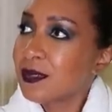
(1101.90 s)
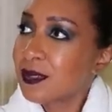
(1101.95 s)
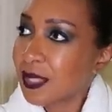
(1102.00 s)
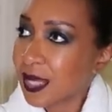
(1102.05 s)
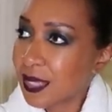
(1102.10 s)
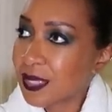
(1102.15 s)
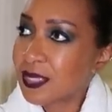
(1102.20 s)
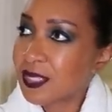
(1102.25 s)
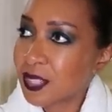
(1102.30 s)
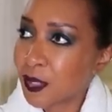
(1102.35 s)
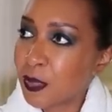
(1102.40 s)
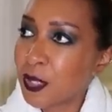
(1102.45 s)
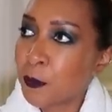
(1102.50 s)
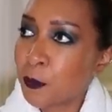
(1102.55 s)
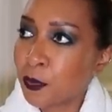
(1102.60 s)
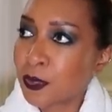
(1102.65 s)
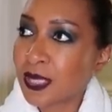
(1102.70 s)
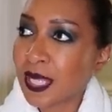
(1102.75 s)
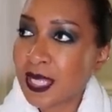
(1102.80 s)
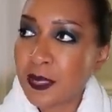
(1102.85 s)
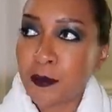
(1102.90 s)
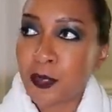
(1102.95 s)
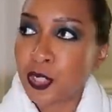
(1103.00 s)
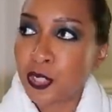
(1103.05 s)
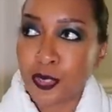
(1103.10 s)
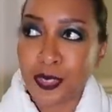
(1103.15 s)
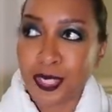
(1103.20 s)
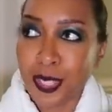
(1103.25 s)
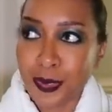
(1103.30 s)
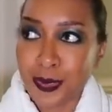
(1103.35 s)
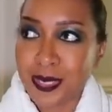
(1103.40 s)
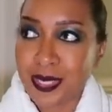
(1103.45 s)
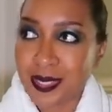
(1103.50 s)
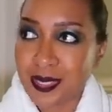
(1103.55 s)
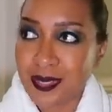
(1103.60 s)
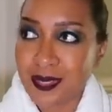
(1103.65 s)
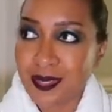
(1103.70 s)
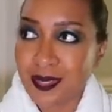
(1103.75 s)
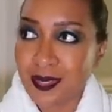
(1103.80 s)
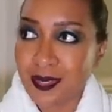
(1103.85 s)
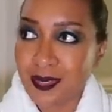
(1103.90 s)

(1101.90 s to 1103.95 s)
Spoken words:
That, so he put that in, but you didn't notice.